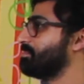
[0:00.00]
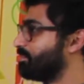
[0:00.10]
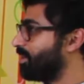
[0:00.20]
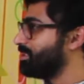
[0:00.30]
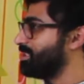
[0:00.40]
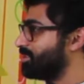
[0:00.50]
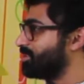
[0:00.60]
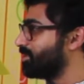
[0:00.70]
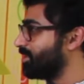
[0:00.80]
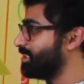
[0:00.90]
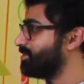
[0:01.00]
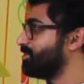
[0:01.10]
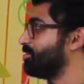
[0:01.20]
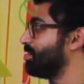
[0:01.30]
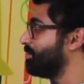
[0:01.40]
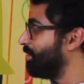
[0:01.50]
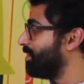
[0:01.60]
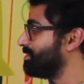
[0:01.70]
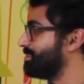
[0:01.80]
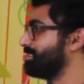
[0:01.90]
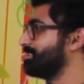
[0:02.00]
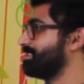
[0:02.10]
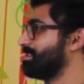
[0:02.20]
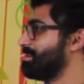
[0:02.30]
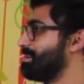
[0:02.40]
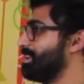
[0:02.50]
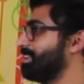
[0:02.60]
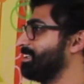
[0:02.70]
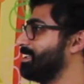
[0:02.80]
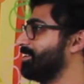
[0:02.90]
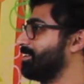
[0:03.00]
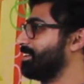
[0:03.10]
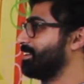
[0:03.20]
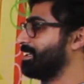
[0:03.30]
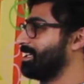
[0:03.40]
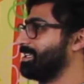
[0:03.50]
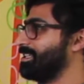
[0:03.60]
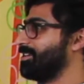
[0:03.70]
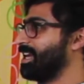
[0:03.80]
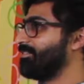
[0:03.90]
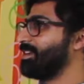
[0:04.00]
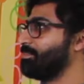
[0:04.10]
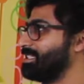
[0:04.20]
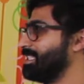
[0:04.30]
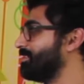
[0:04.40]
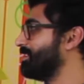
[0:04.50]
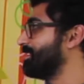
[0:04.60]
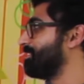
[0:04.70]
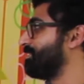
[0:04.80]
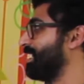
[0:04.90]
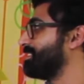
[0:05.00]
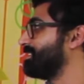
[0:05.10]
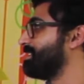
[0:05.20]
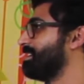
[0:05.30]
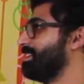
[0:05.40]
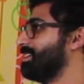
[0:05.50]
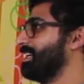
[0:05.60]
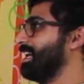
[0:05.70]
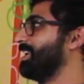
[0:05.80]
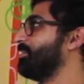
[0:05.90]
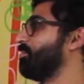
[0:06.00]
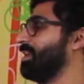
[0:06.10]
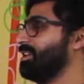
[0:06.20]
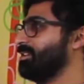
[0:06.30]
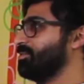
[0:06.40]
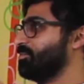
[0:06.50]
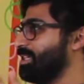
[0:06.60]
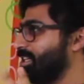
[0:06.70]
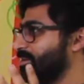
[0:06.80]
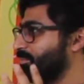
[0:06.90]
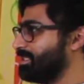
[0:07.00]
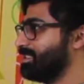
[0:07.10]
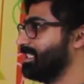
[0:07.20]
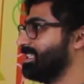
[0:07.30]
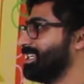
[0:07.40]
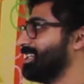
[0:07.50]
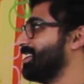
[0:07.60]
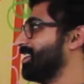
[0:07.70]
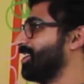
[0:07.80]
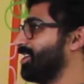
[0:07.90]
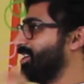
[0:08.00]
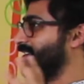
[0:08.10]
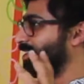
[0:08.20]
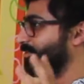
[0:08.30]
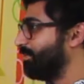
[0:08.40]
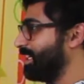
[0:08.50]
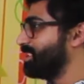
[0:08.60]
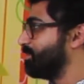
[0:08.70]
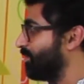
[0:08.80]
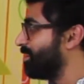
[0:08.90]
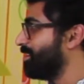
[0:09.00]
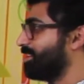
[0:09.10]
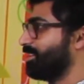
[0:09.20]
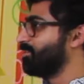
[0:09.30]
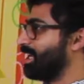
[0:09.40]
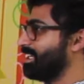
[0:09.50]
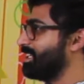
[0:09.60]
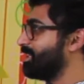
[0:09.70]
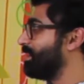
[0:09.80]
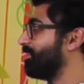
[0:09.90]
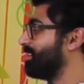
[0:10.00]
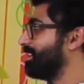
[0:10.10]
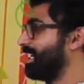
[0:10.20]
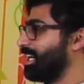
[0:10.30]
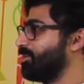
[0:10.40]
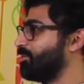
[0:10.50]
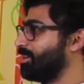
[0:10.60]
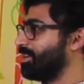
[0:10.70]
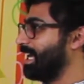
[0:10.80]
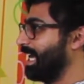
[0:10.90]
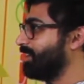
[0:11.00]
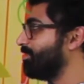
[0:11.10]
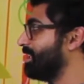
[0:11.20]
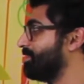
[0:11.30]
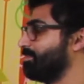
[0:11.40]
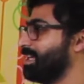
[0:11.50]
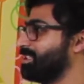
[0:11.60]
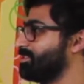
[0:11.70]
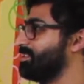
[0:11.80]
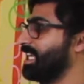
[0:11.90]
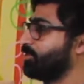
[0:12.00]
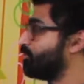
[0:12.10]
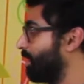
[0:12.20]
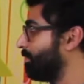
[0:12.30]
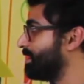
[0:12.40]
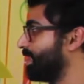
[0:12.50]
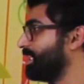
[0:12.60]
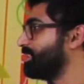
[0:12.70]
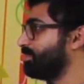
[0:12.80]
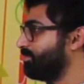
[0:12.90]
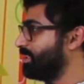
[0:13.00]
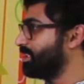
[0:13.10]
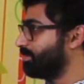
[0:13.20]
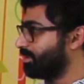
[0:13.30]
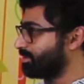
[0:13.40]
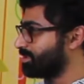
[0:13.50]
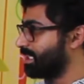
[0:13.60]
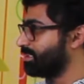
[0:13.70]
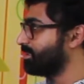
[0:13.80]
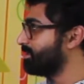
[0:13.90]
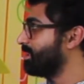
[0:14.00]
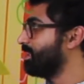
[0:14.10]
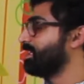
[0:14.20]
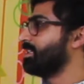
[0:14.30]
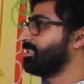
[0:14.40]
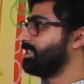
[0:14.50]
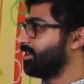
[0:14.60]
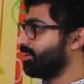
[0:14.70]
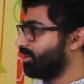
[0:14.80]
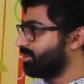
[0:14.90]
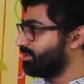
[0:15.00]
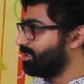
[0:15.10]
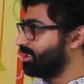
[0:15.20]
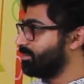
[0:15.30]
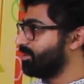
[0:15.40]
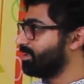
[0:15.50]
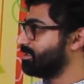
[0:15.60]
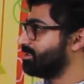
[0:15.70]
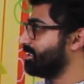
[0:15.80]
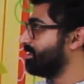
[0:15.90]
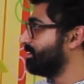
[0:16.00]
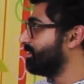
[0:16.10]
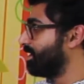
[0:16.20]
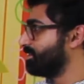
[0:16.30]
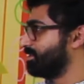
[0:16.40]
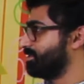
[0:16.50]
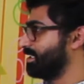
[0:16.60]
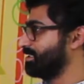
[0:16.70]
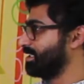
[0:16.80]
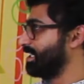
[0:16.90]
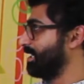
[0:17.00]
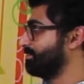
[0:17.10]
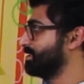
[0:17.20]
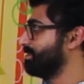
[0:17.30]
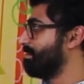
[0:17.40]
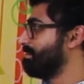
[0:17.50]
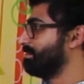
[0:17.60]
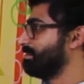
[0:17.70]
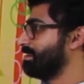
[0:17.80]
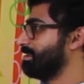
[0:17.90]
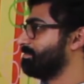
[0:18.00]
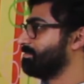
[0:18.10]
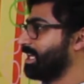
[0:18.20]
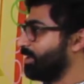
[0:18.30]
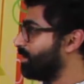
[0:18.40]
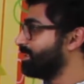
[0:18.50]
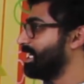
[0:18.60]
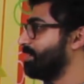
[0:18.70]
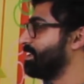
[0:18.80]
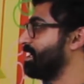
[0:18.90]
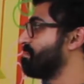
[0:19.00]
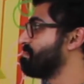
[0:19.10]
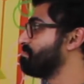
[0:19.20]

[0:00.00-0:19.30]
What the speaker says: politicians are instituting policies. They're having material effects. And while we are busy on Facebook writing about how angry it made us feel, how traumatized we feel about a sentence, there are immigrants in concentration camps. And what is happening?